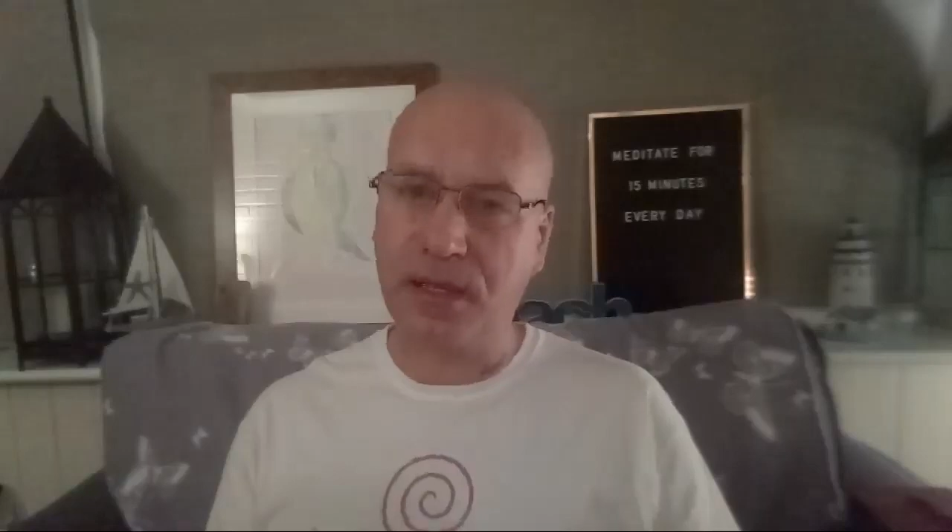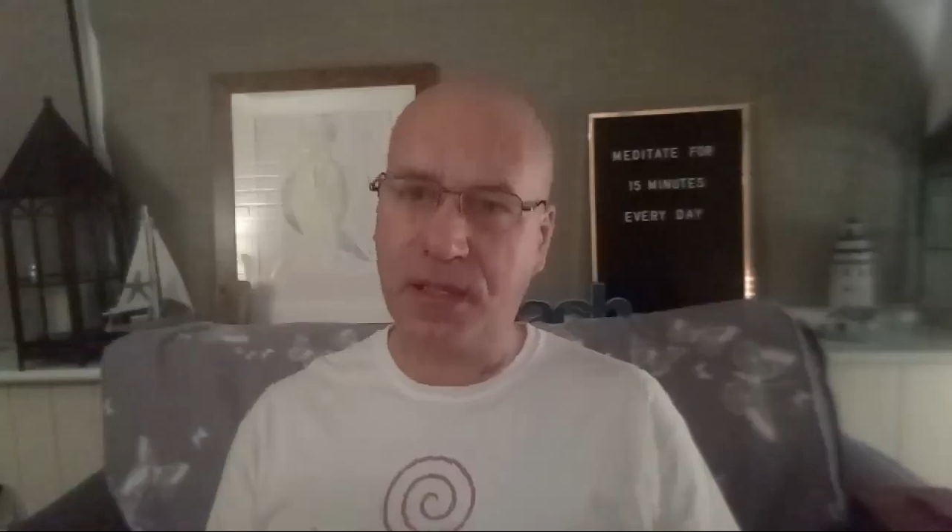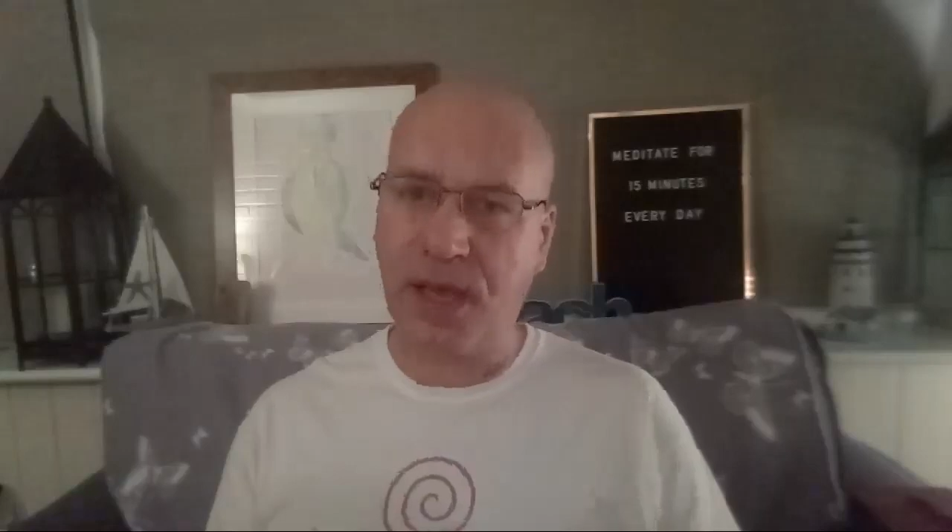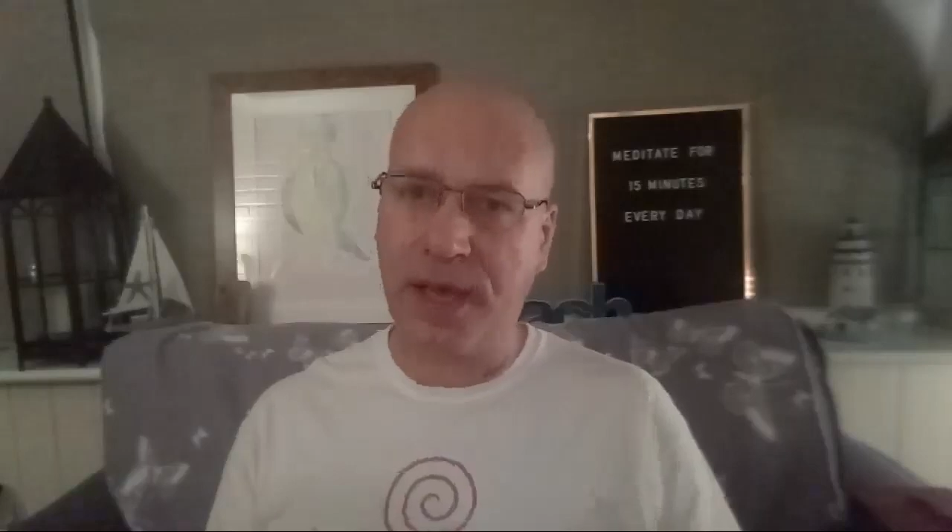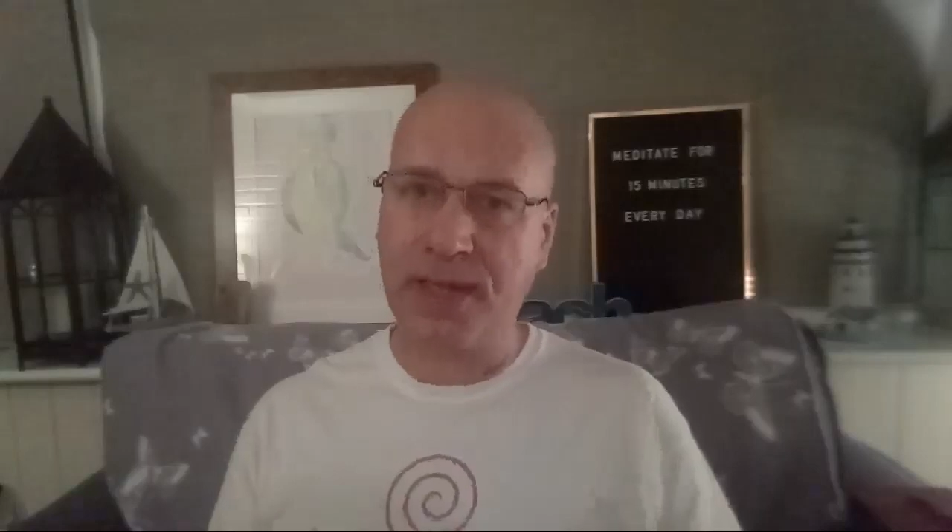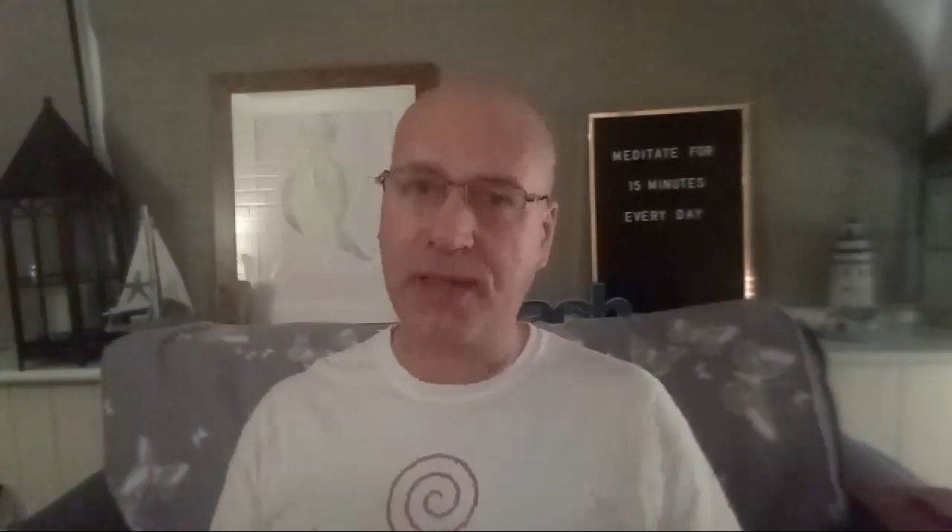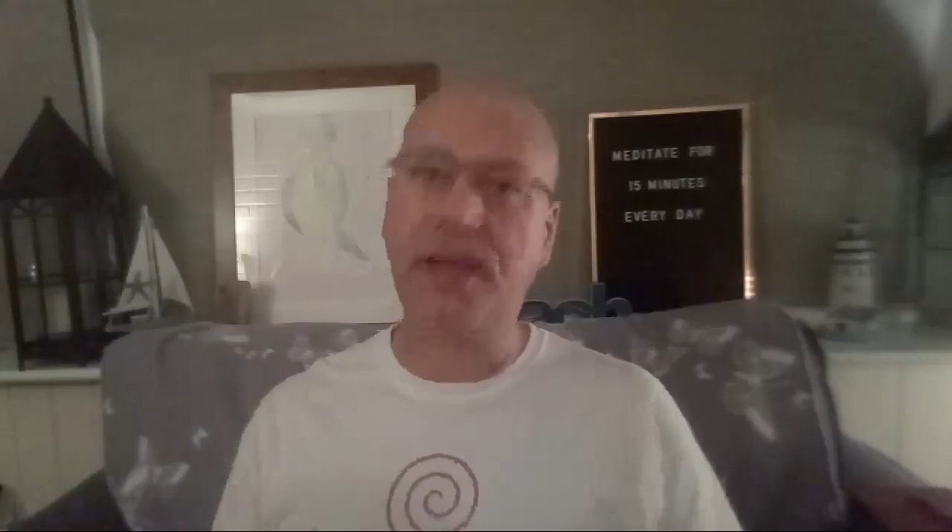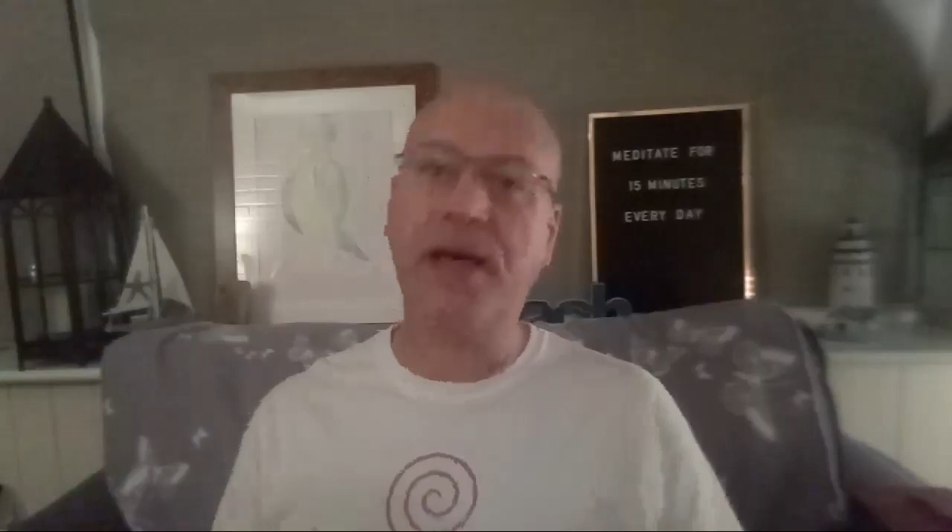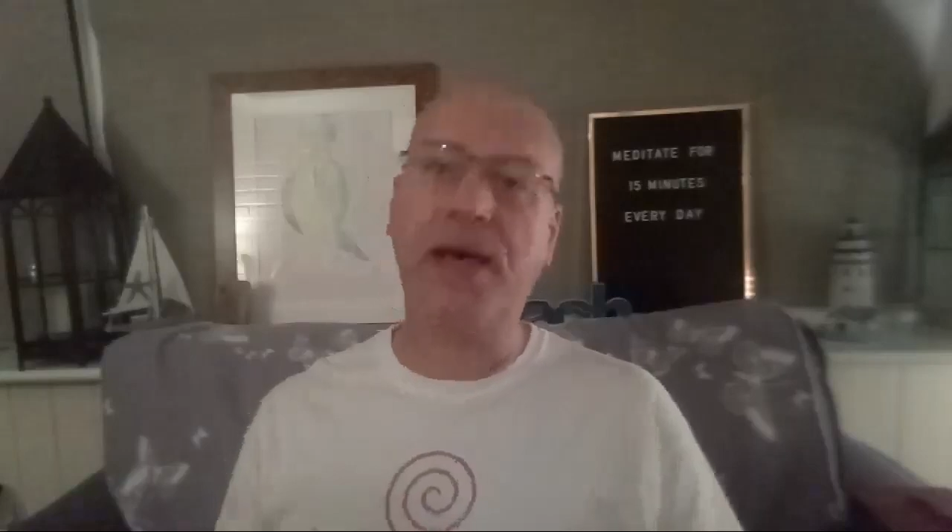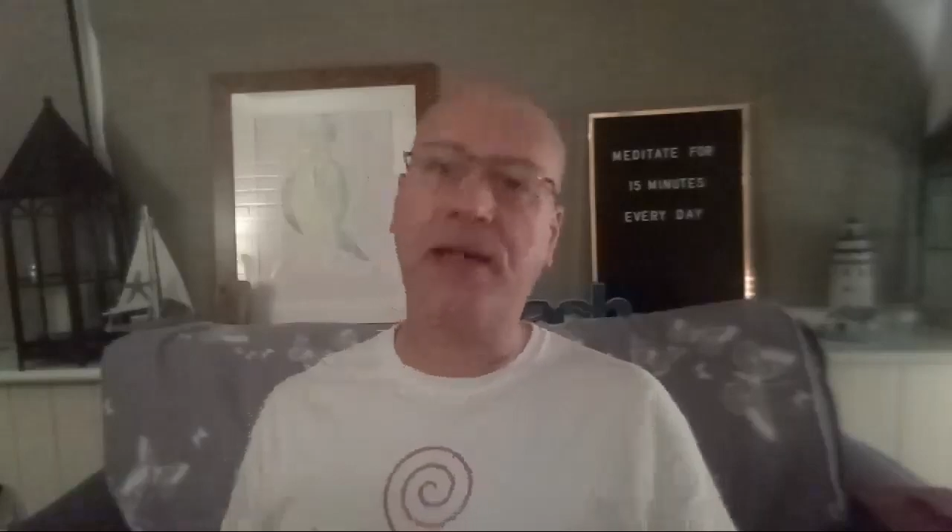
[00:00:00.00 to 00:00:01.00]
sight
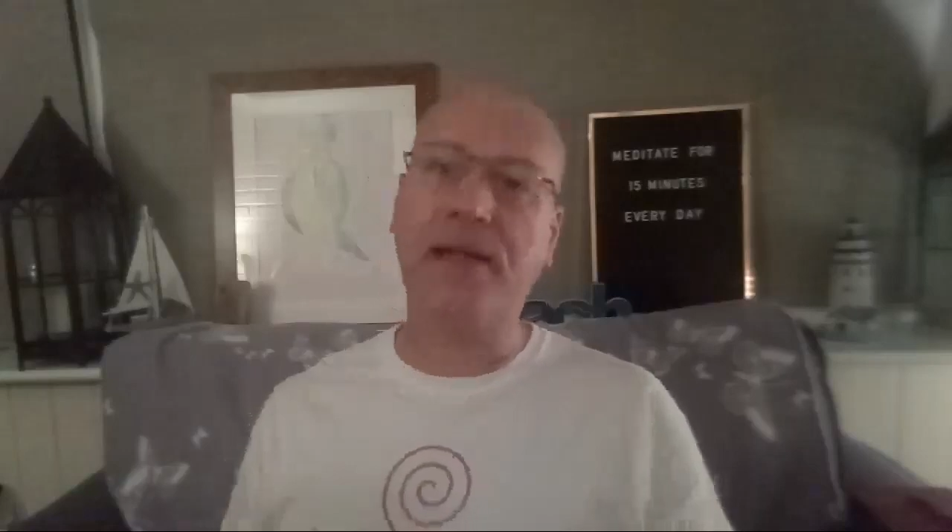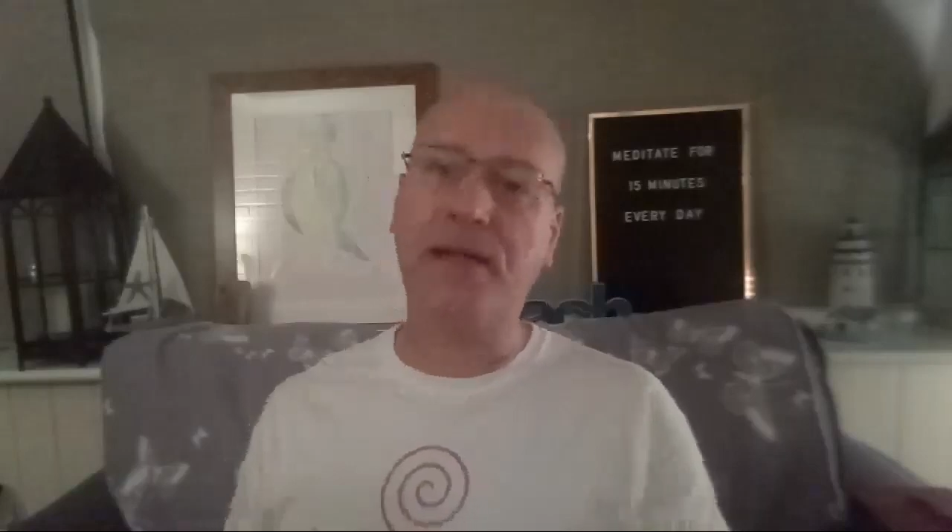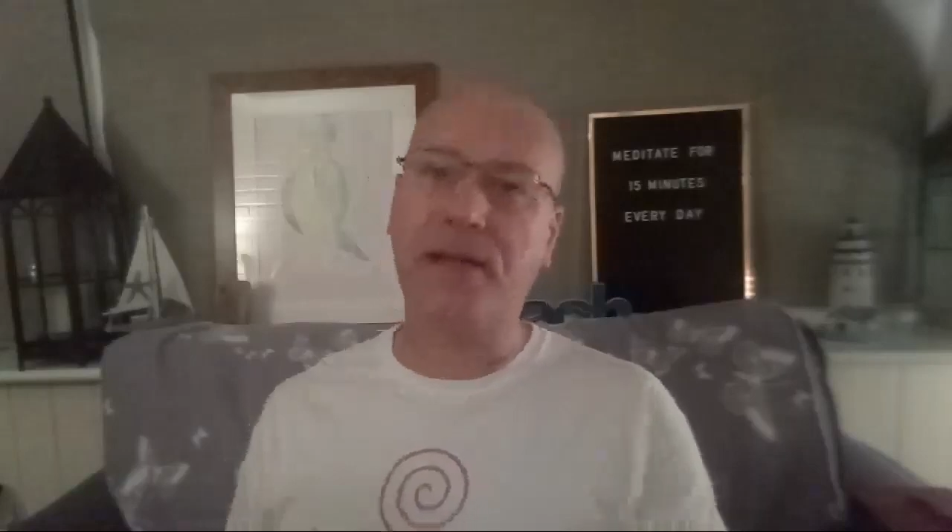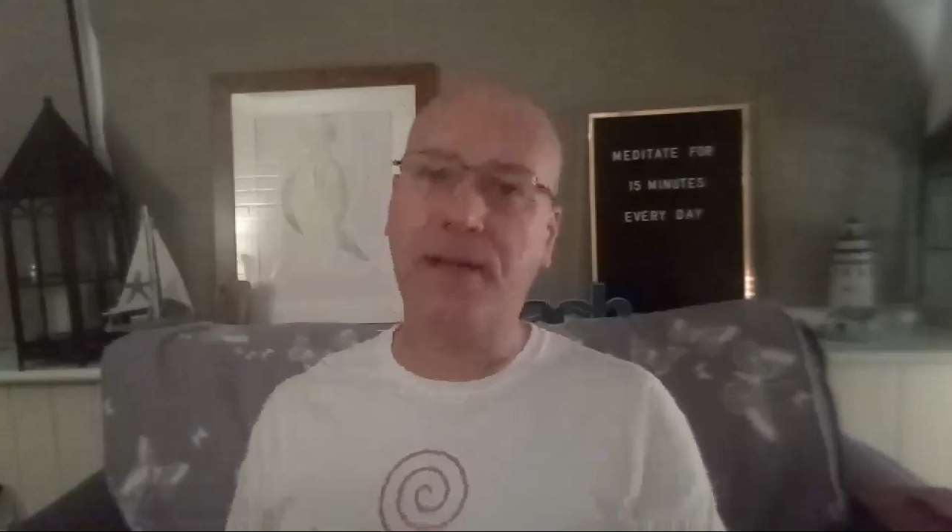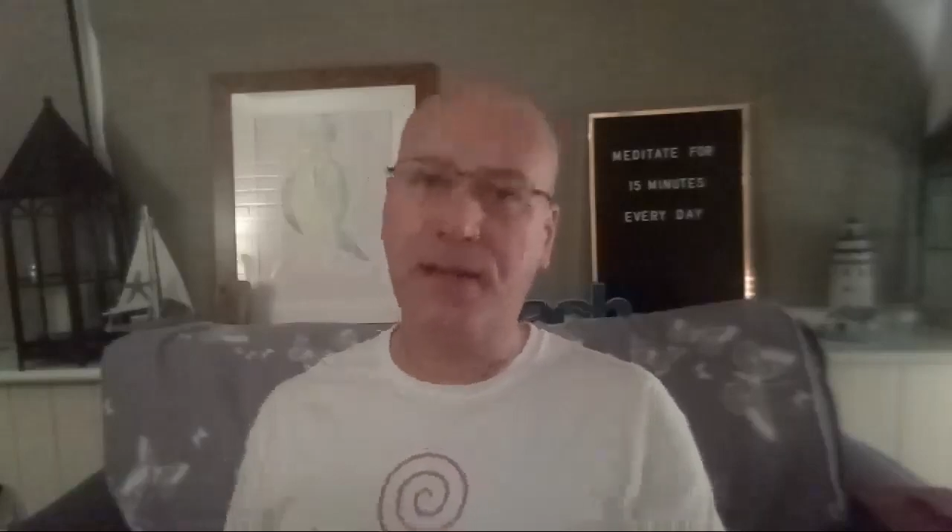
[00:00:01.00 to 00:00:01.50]
and